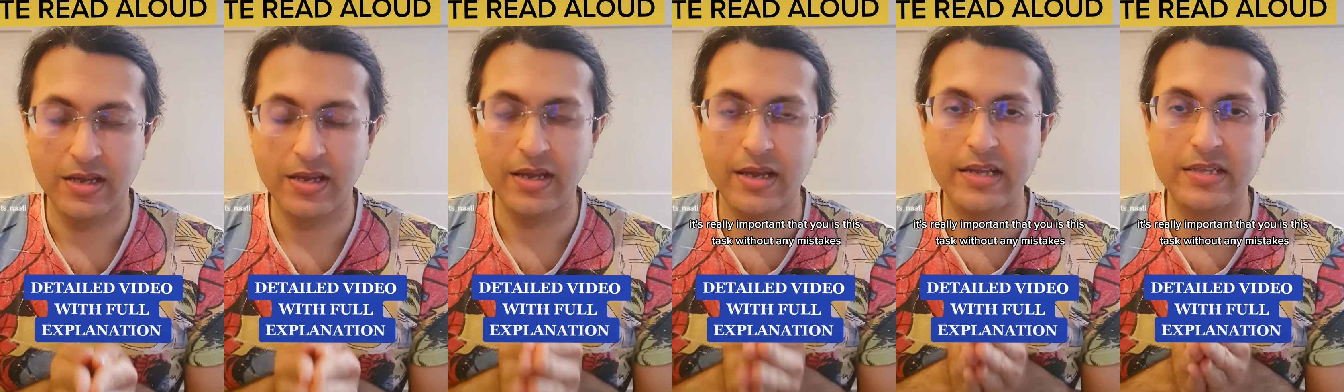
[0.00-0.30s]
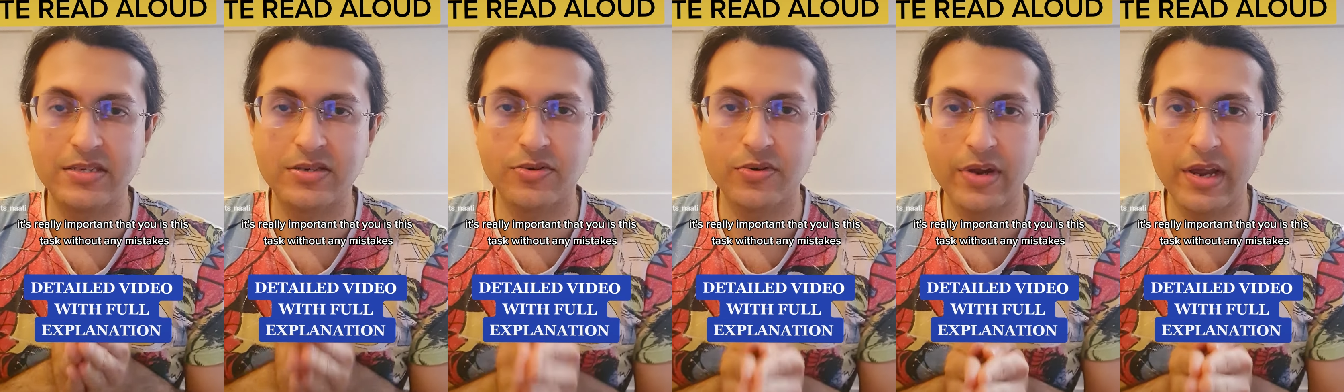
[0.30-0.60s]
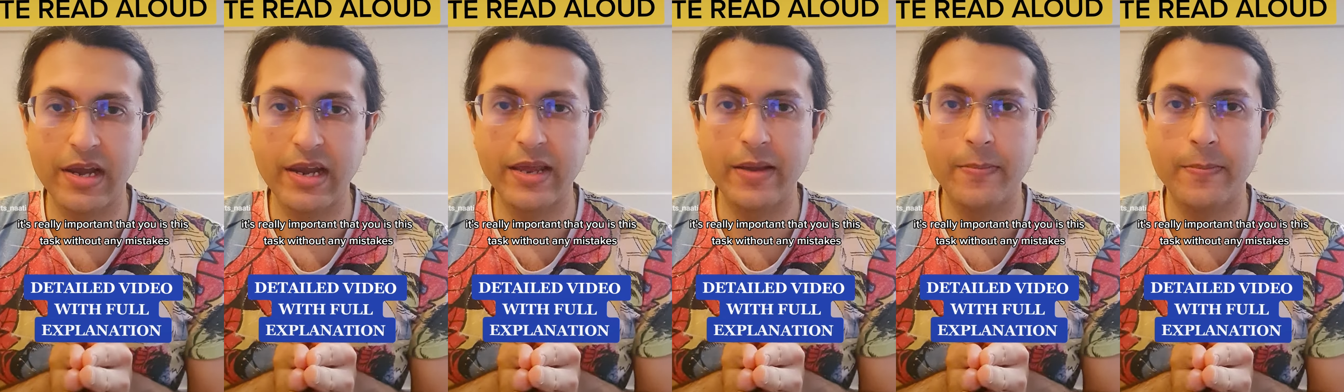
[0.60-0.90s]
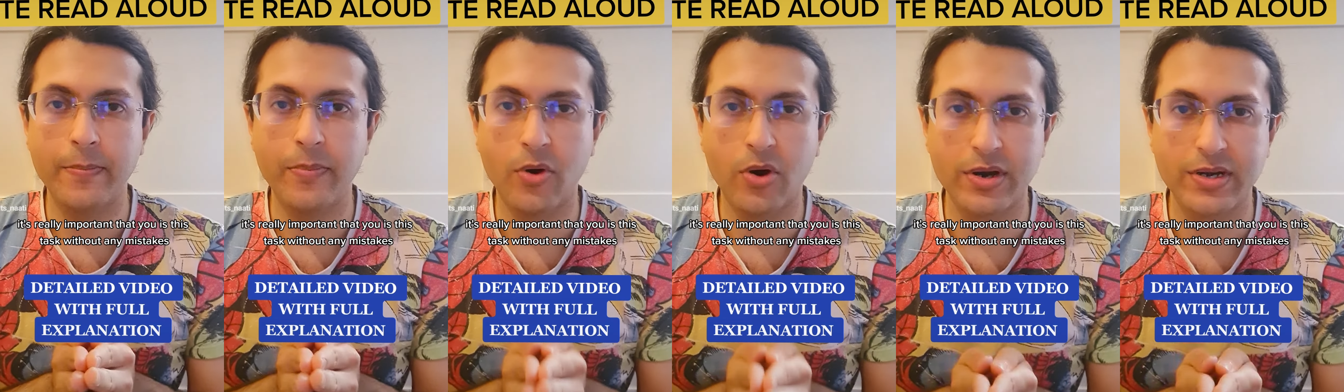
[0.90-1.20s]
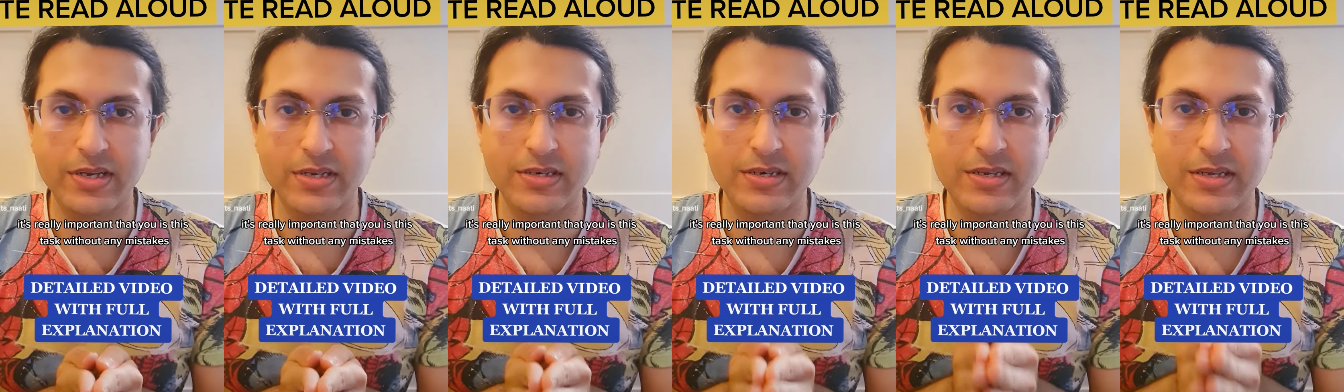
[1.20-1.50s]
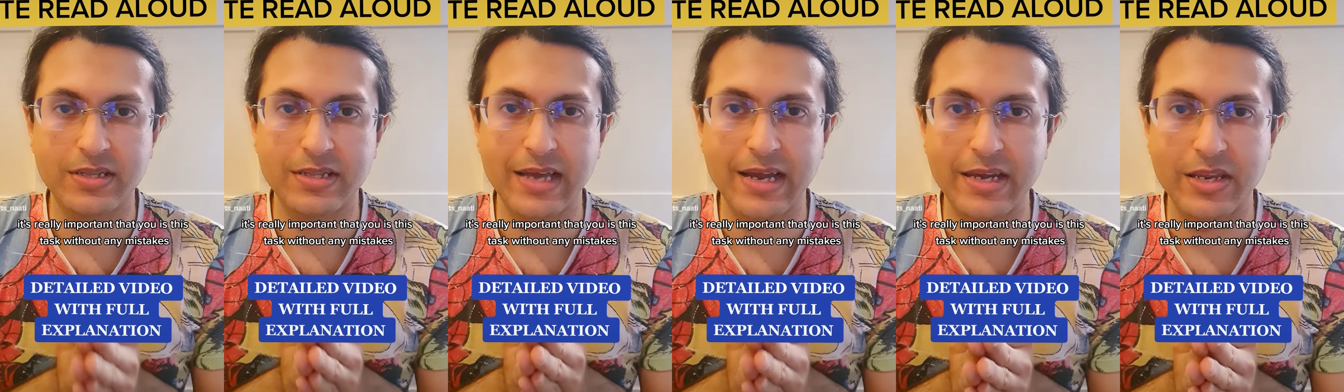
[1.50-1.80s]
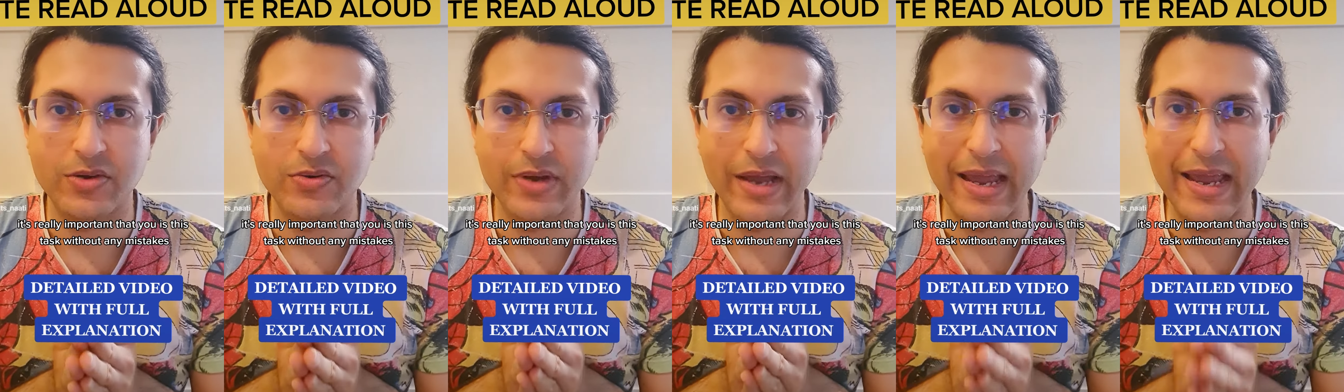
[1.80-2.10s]
it's really important that
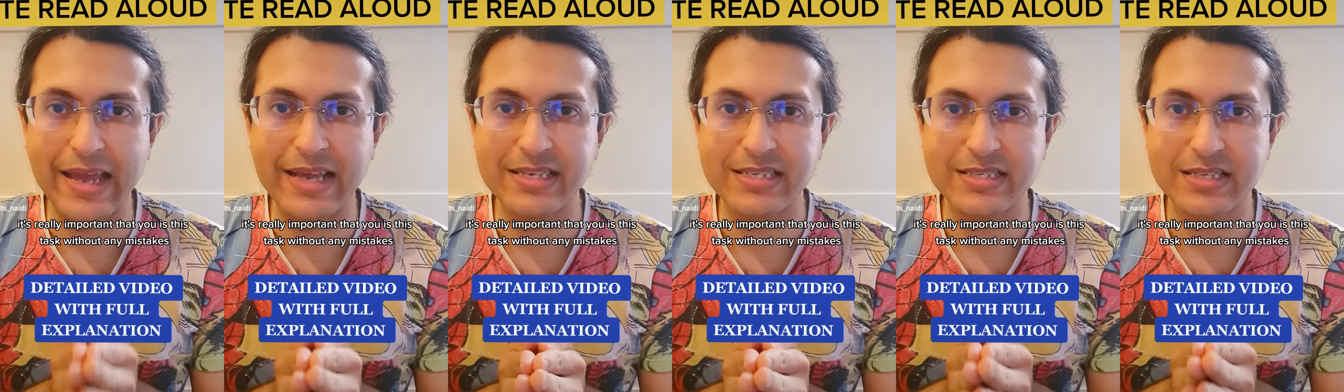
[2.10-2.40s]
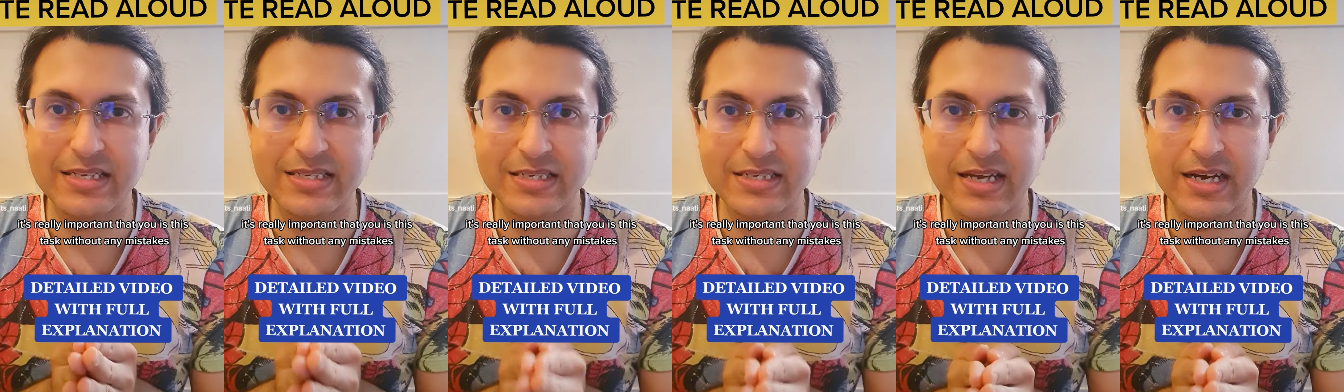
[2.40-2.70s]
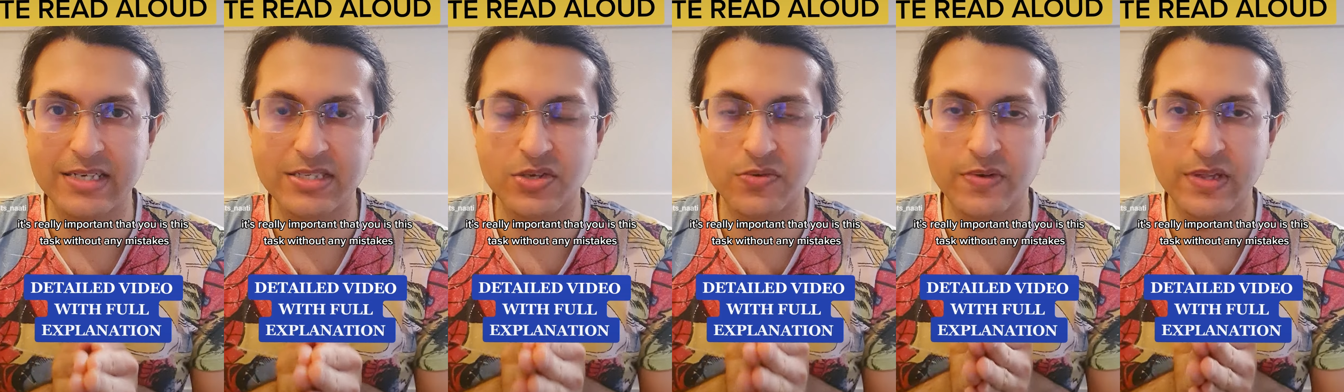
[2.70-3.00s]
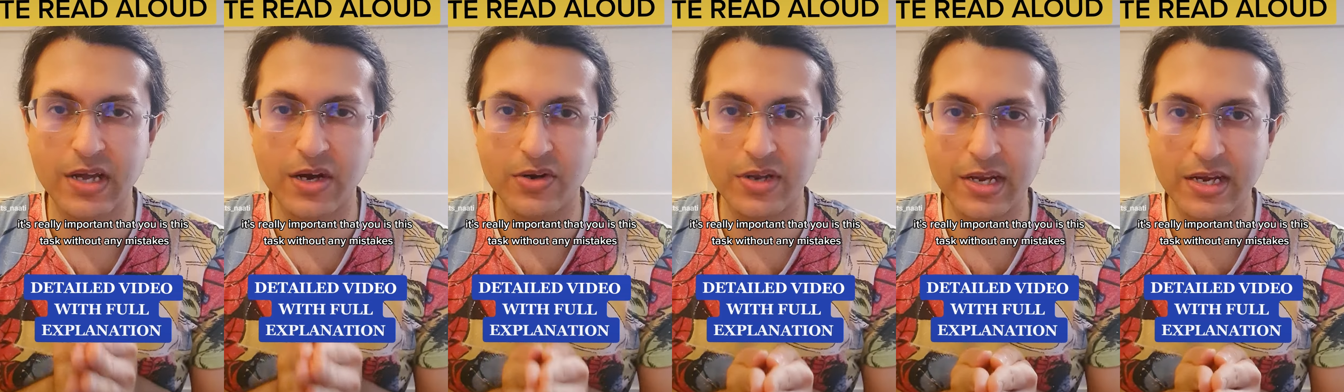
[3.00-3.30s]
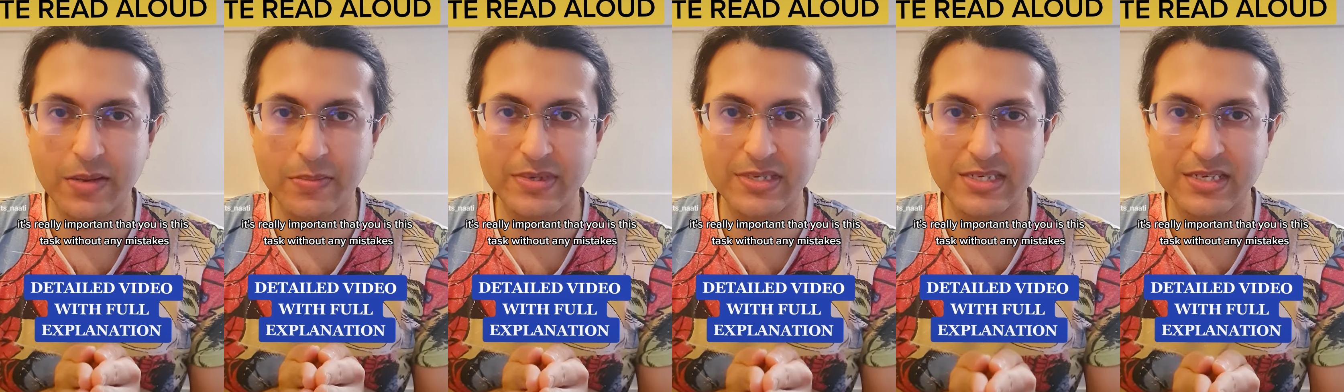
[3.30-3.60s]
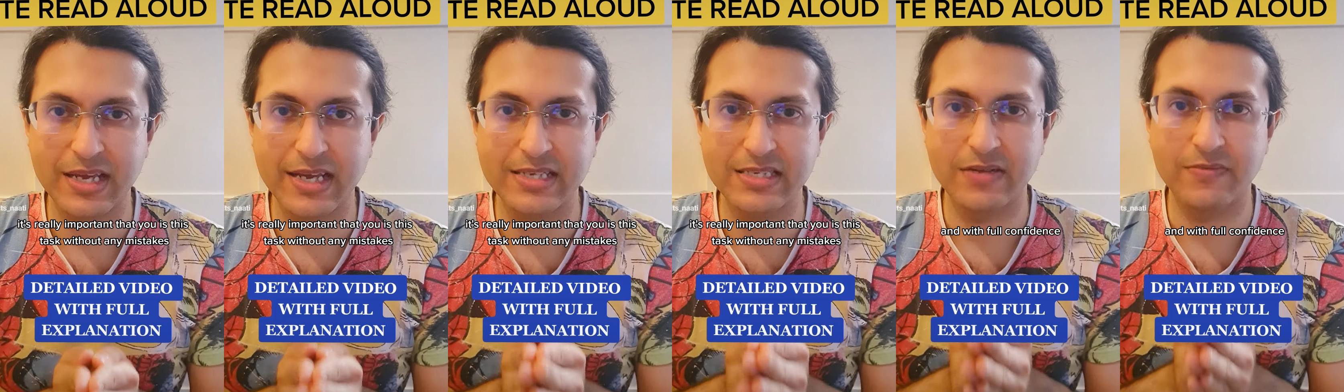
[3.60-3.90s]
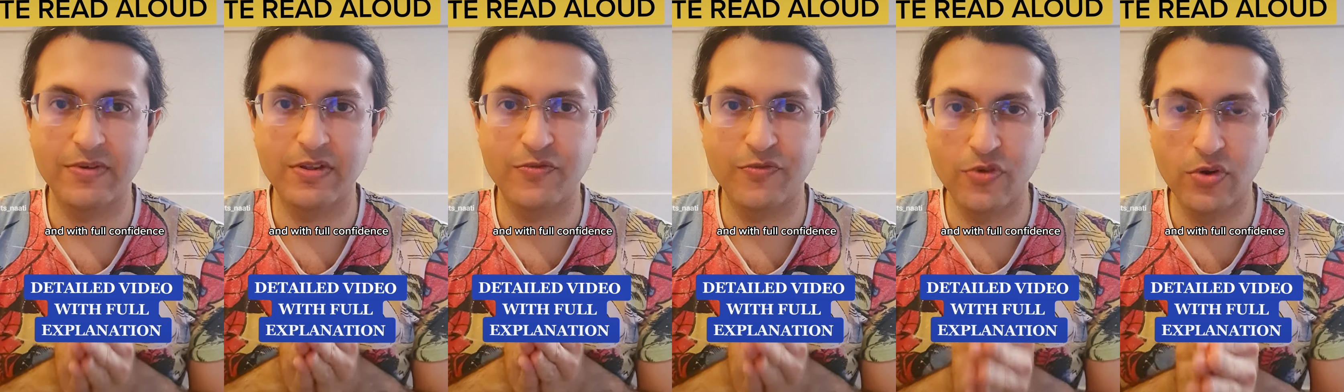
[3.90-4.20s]
you ace this task without any mistakes and
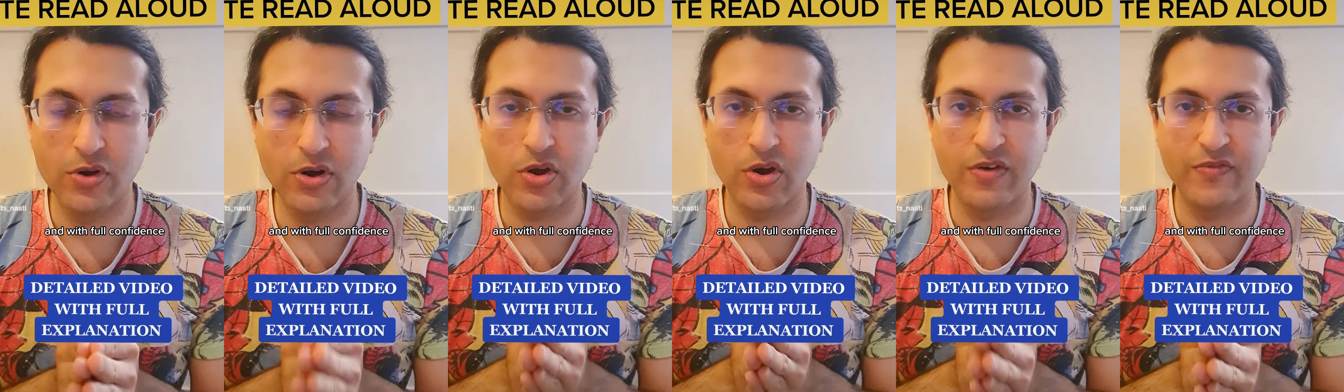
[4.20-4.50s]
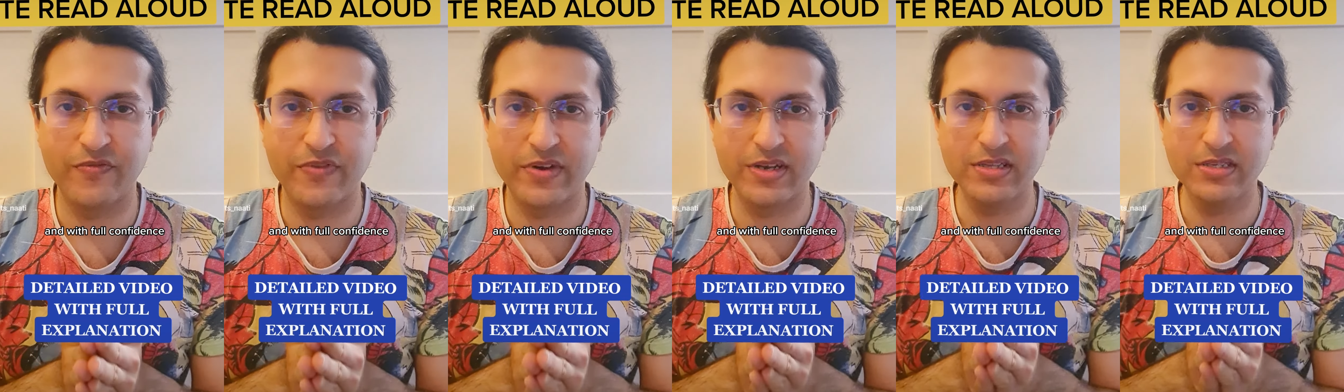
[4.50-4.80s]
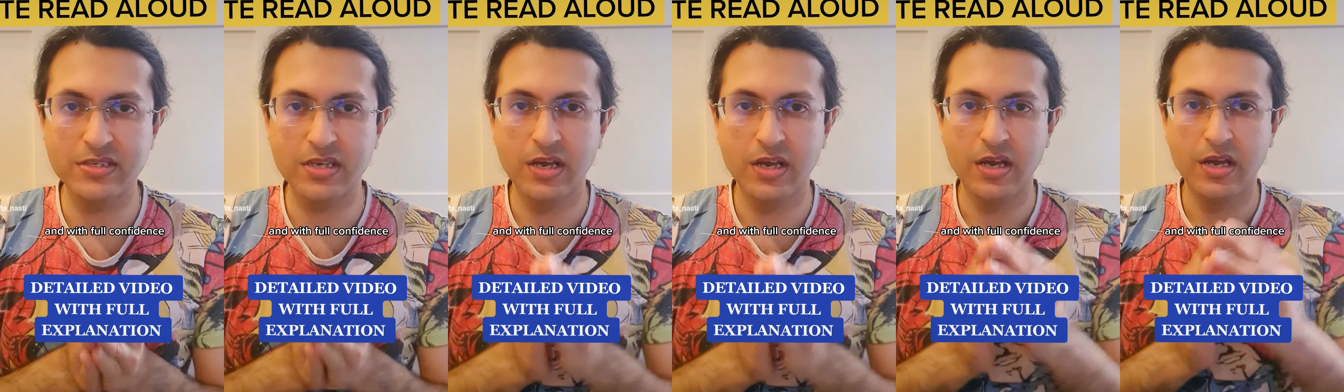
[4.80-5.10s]
with full confidence